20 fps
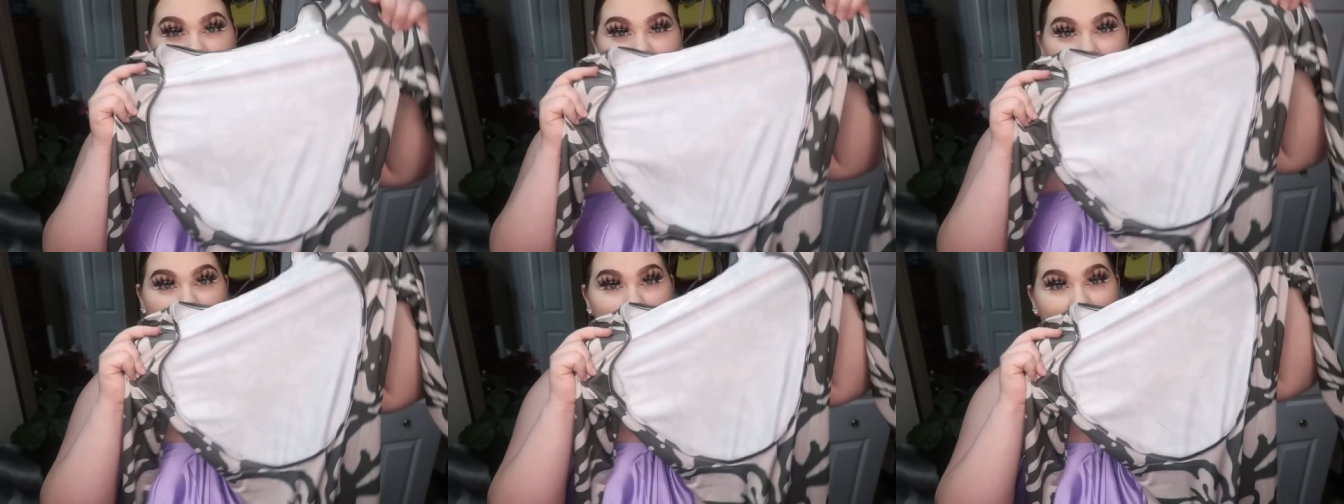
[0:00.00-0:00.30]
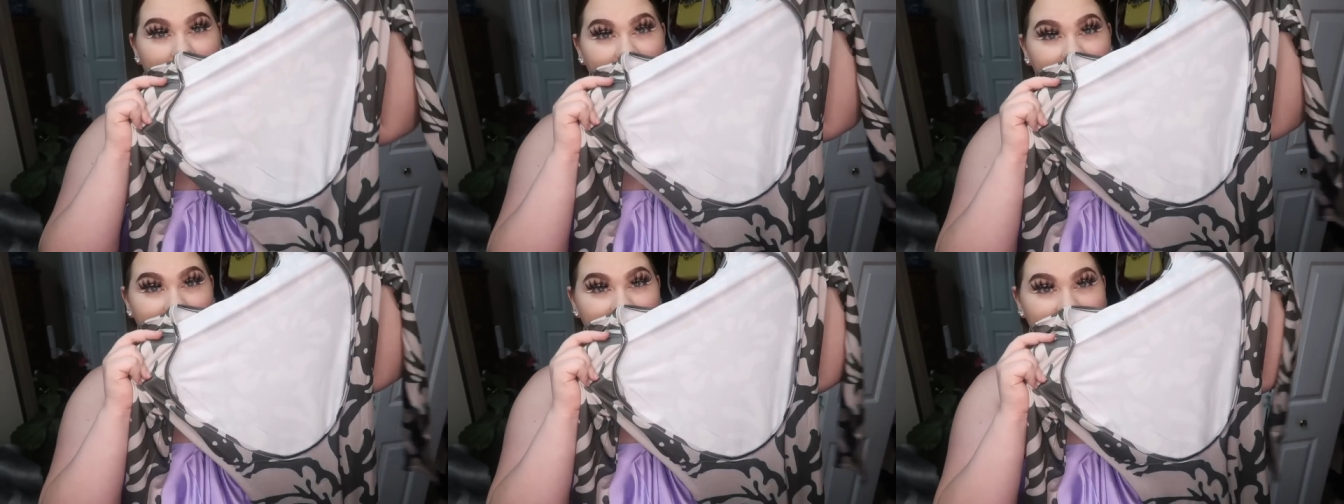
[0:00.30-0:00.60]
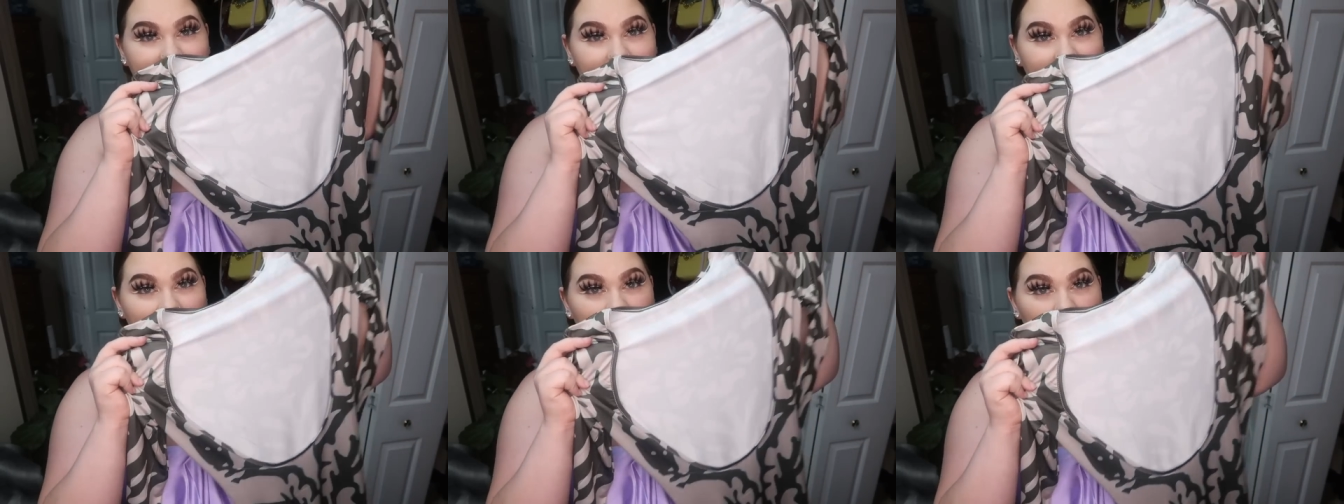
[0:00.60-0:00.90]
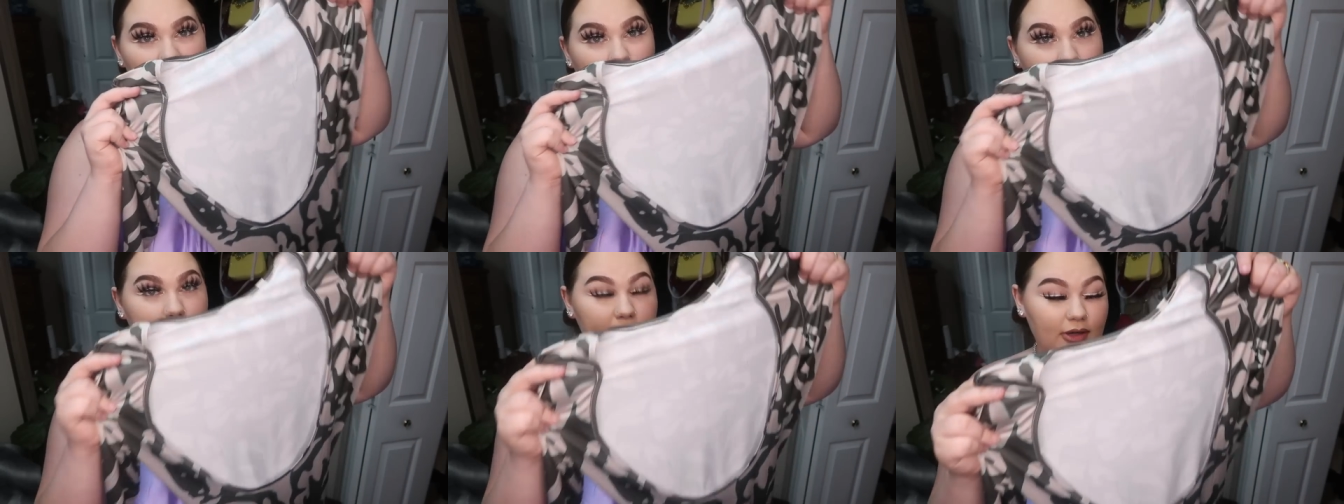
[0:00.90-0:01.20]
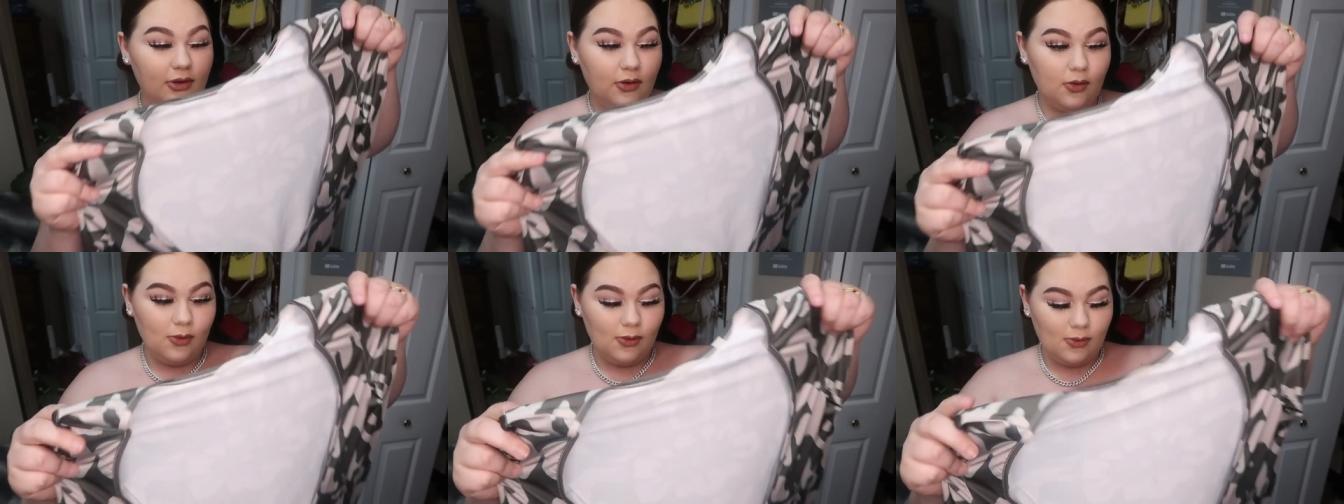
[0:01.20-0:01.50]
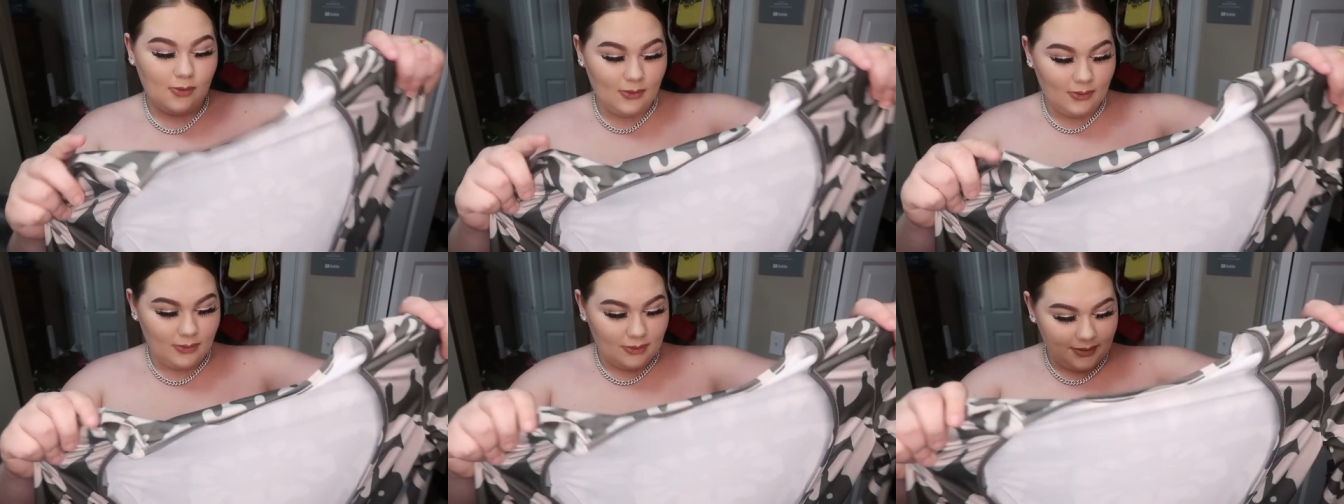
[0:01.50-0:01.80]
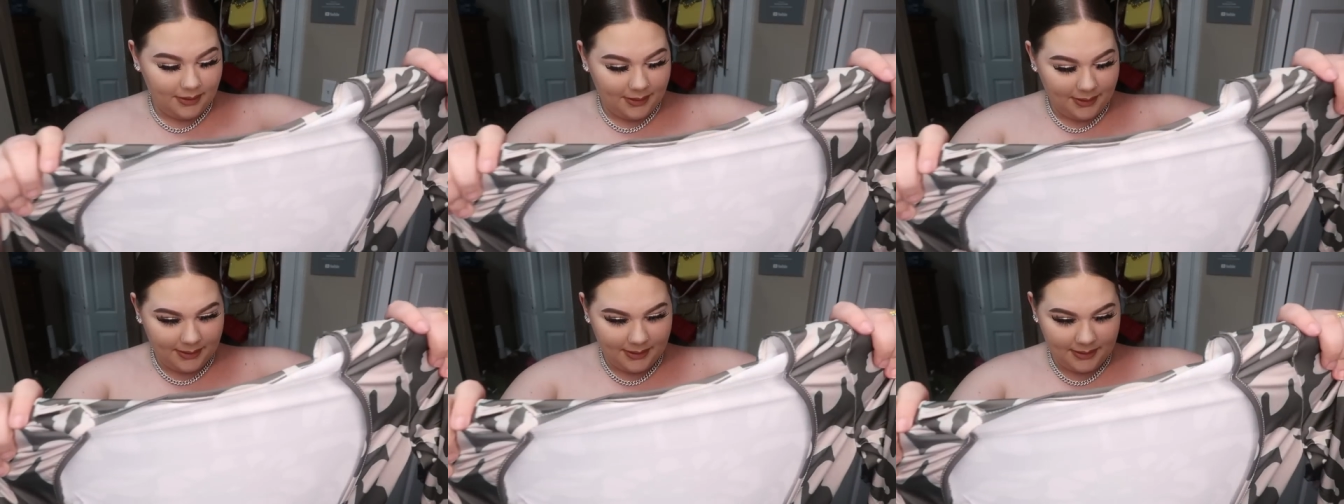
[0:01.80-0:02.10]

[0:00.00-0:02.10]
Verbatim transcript: the back is like open hole.